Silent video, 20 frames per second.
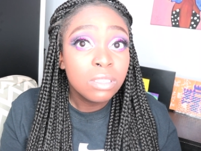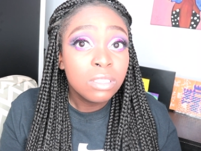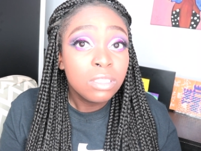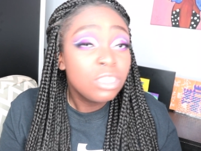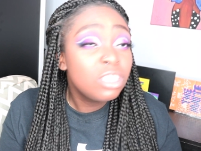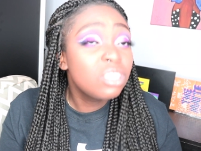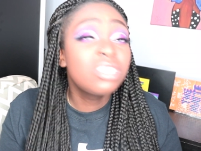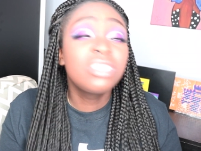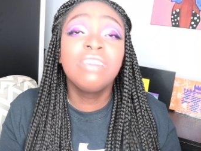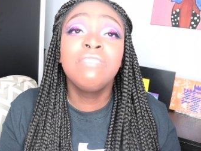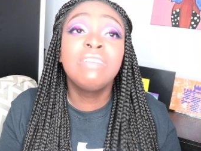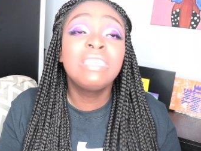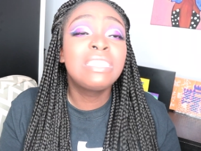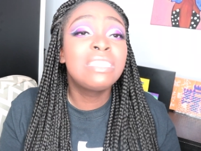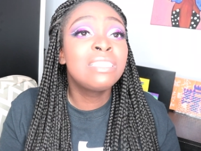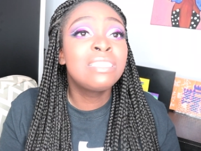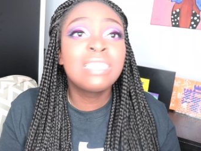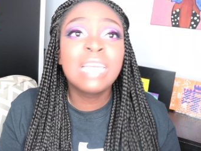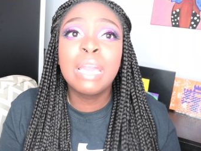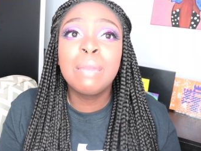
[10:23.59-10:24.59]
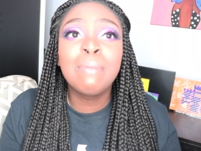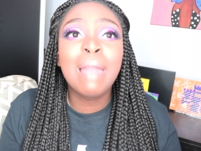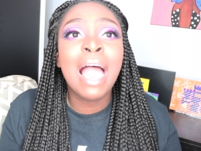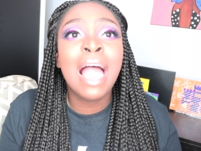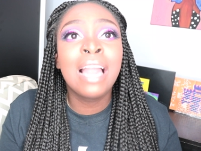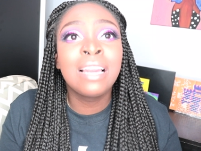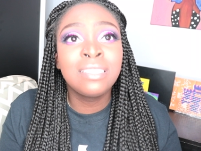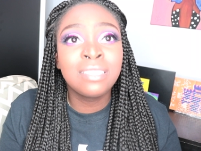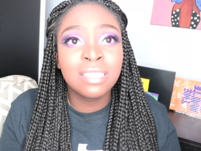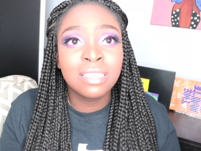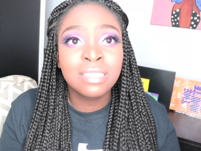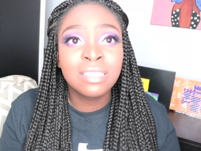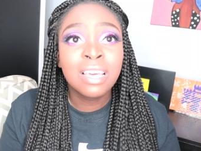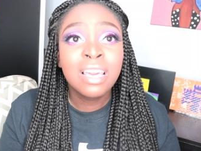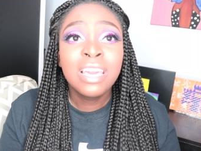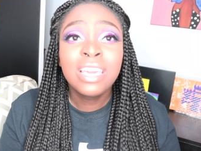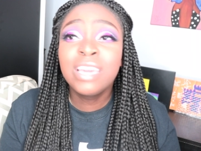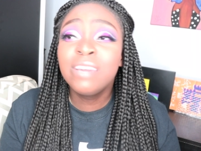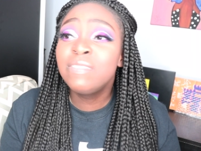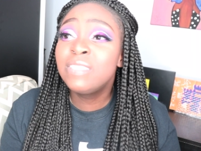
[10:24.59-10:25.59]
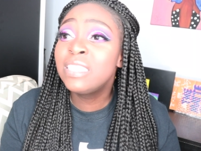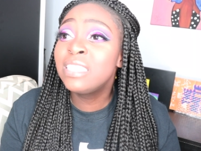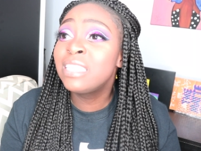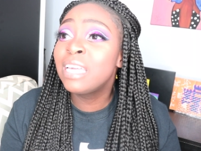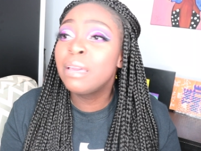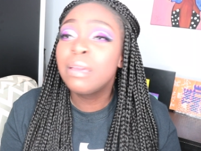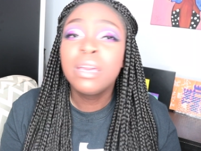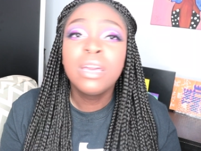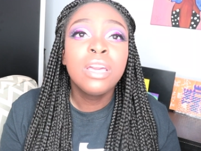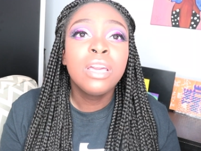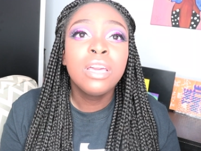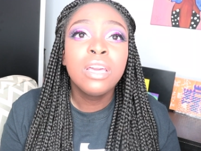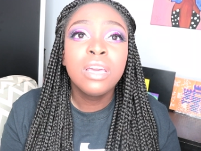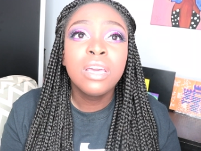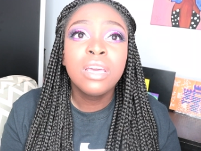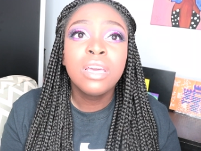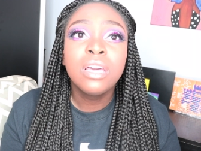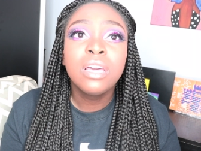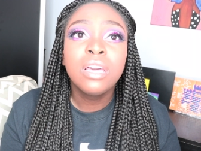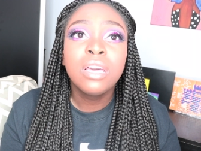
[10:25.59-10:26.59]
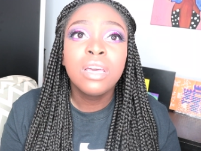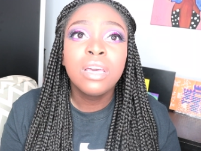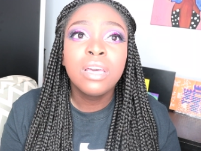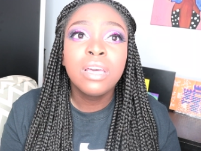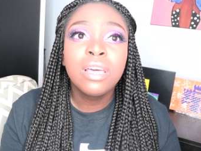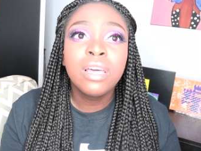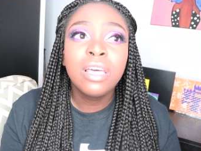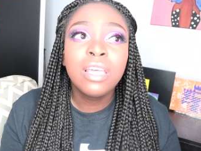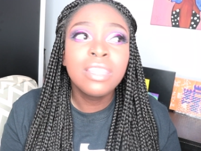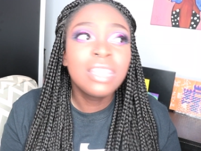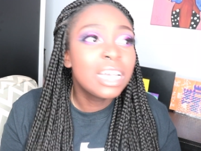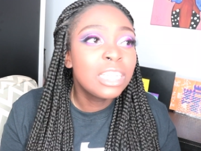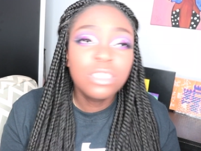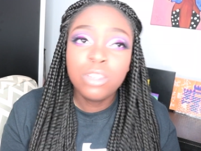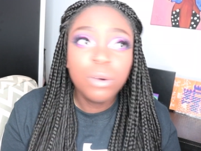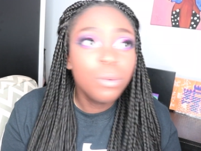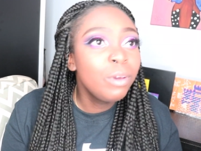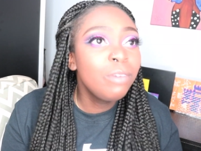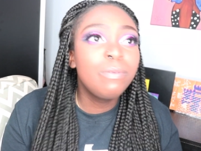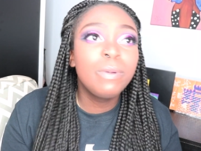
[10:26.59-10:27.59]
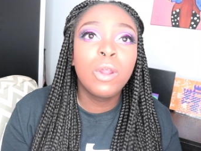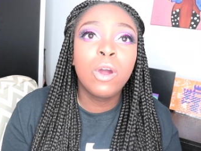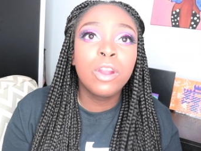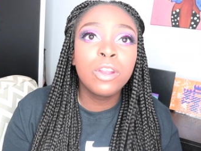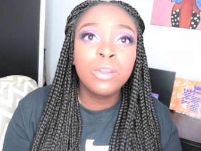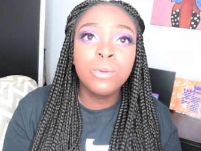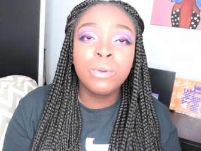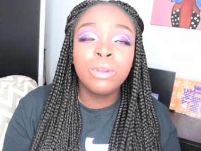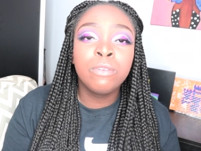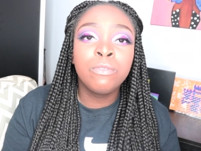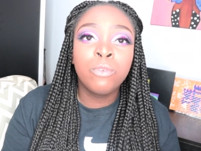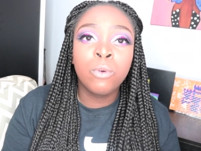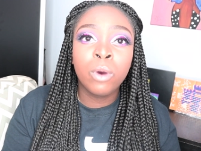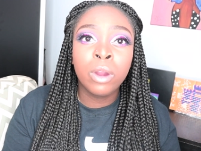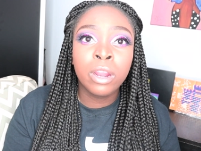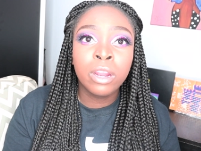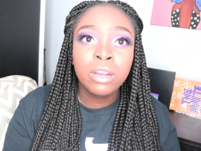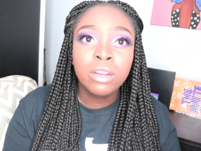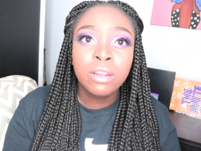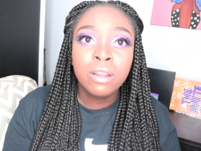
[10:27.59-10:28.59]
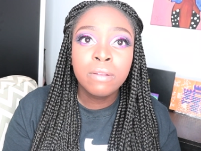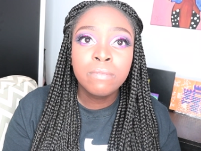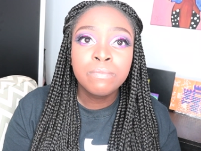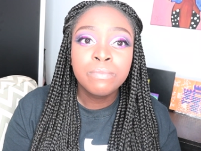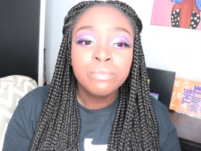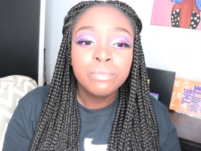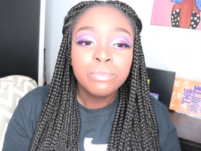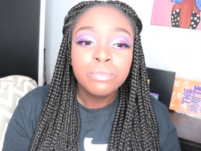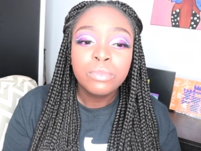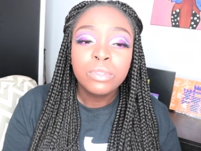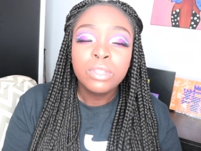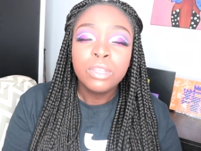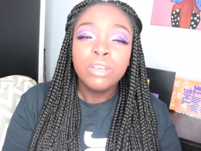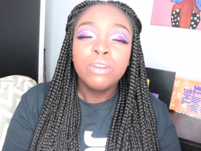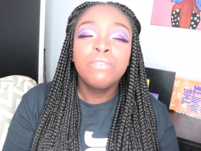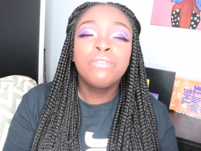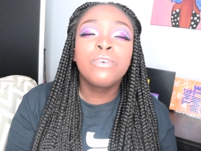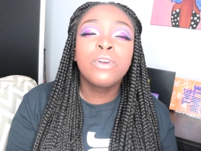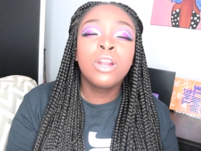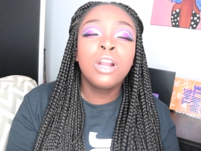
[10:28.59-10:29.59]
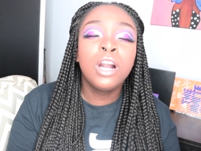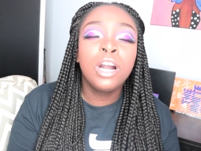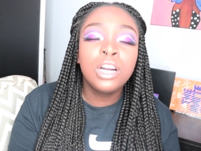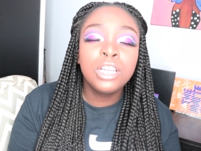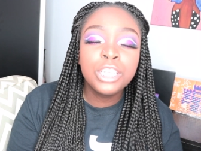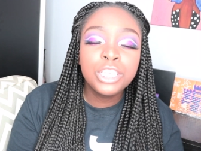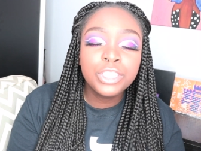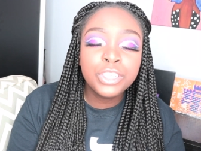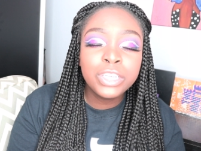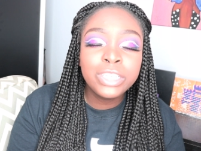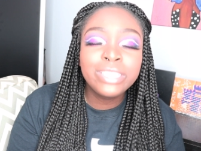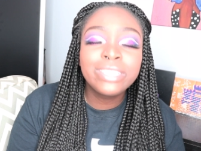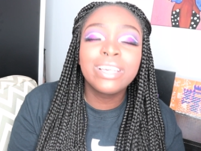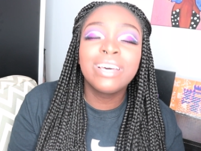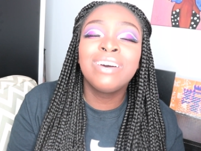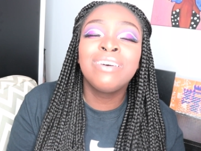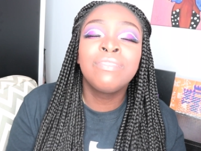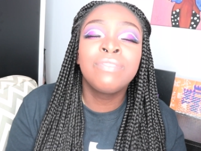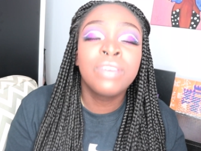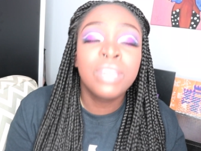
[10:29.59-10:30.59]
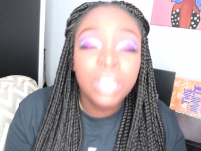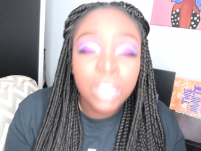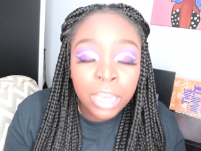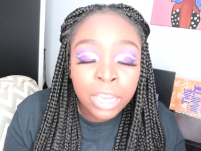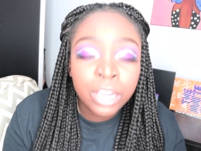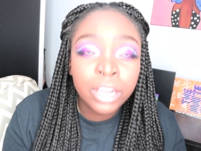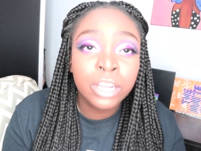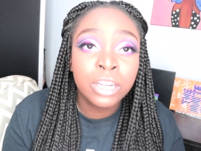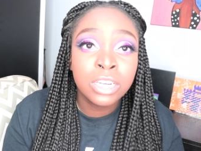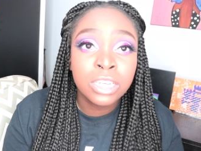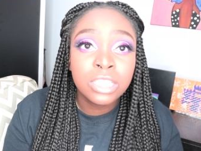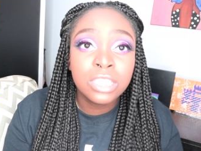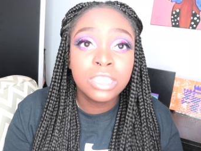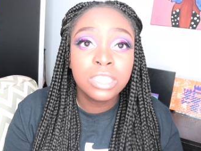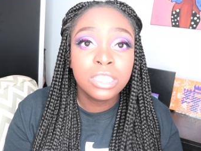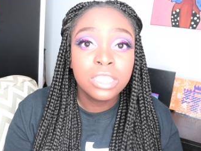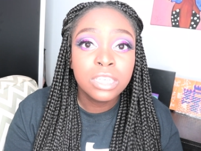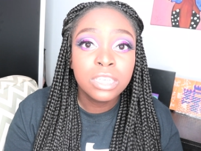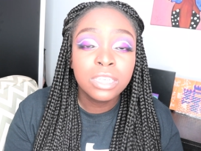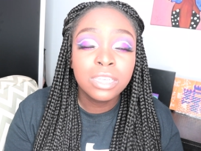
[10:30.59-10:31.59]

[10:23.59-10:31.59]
Just give us the same access, give us the same. That's all we've been arguing for, for hundreds of years.